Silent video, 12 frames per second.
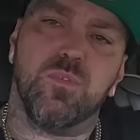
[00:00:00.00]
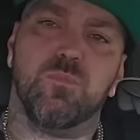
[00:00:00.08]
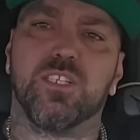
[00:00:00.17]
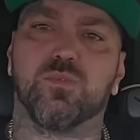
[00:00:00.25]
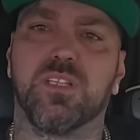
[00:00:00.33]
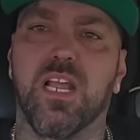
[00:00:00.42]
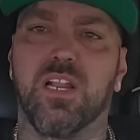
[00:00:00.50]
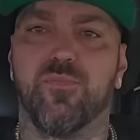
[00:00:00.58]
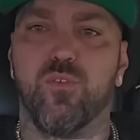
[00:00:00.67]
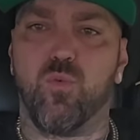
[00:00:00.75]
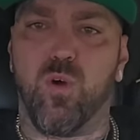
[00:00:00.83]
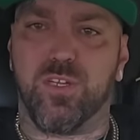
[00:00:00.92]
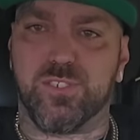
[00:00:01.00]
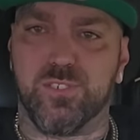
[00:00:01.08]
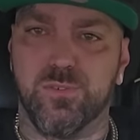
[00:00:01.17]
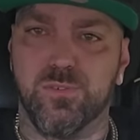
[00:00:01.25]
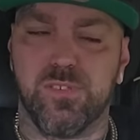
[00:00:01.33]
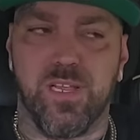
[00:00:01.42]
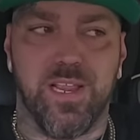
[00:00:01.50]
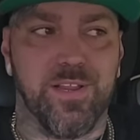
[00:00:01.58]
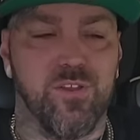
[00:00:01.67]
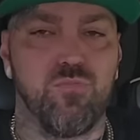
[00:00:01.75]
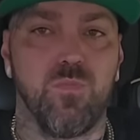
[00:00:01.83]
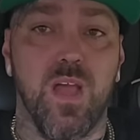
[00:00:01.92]
mess with that if you want to, and
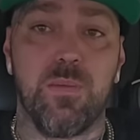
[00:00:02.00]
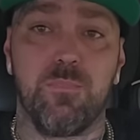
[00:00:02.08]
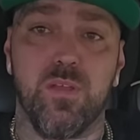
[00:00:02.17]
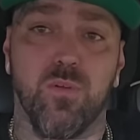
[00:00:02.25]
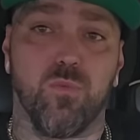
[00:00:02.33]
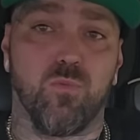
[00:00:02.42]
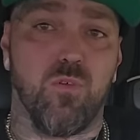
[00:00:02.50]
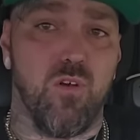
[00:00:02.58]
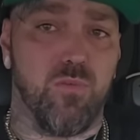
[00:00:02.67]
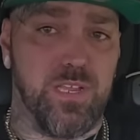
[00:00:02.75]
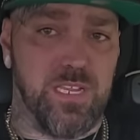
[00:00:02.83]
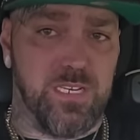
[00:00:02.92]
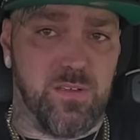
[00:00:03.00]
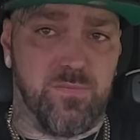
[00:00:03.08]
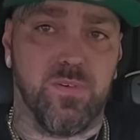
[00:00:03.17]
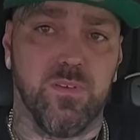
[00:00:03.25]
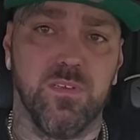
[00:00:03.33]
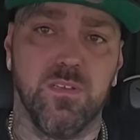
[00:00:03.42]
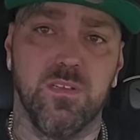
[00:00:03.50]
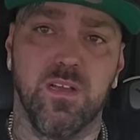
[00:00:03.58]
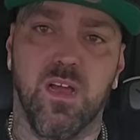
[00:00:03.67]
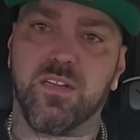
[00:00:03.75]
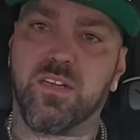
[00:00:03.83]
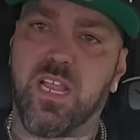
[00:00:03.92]
you might be on the wrong end of
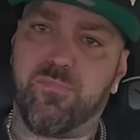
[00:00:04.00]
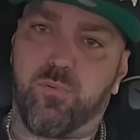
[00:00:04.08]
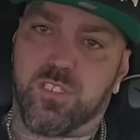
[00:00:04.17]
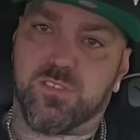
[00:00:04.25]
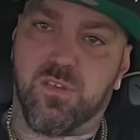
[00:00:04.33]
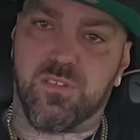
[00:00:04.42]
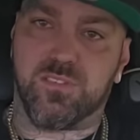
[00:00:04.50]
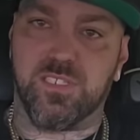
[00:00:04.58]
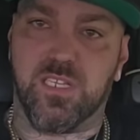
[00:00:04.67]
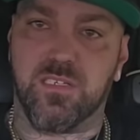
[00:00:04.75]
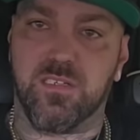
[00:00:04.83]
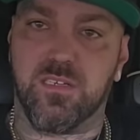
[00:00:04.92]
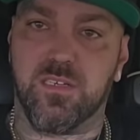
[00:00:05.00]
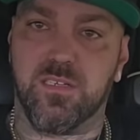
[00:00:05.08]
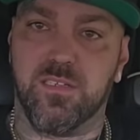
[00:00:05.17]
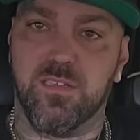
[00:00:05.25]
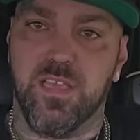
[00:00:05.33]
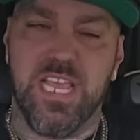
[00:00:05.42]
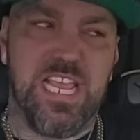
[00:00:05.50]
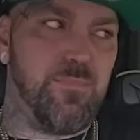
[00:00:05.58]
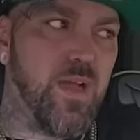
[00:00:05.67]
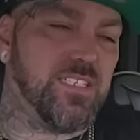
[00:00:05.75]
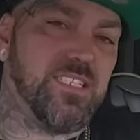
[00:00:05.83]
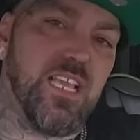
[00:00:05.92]
a knife when it's all said and done. He
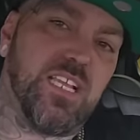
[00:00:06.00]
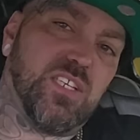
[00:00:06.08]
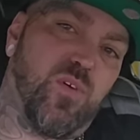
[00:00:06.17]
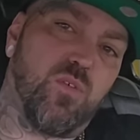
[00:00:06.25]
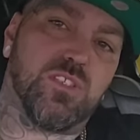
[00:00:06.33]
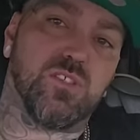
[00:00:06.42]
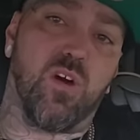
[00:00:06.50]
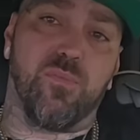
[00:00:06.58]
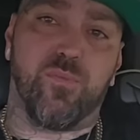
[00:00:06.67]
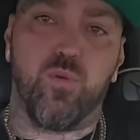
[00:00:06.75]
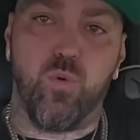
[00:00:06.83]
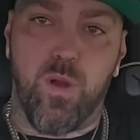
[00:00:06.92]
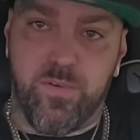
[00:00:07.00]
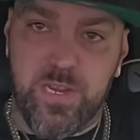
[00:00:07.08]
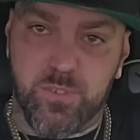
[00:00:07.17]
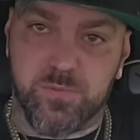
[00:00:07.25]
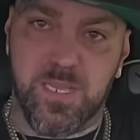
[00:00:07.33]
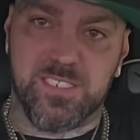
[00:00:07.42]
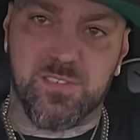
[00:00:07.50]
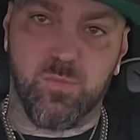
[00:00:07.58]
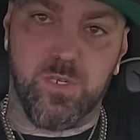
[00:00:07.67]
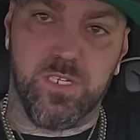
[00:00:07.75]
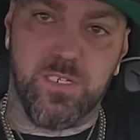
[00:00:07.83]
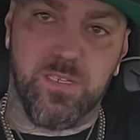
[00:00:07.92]
might take his focus off of whoever he was messing
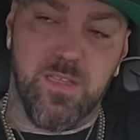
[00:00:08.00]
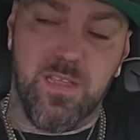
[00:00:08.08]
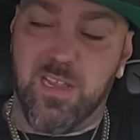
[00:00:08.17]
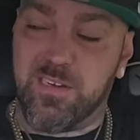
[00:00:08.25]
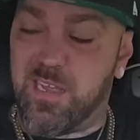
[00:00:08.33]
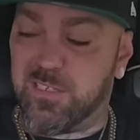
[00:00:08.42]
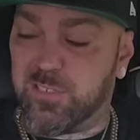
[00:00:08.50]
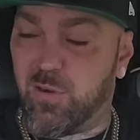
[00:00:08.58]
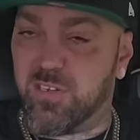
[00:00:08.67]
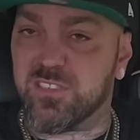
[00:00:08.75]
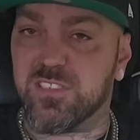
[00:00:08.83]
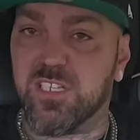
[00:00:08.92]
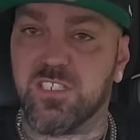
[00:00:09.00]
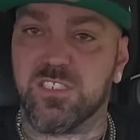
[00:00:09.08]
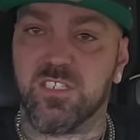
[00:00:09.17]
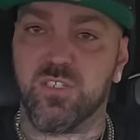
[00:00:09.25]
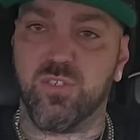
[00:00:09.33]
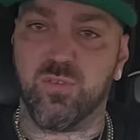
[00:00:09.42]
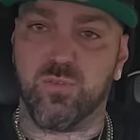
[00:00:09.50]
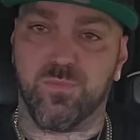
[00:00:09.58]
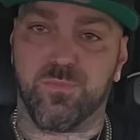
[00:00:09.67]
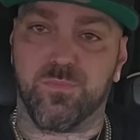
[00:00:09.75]
with and now turn his attention to you.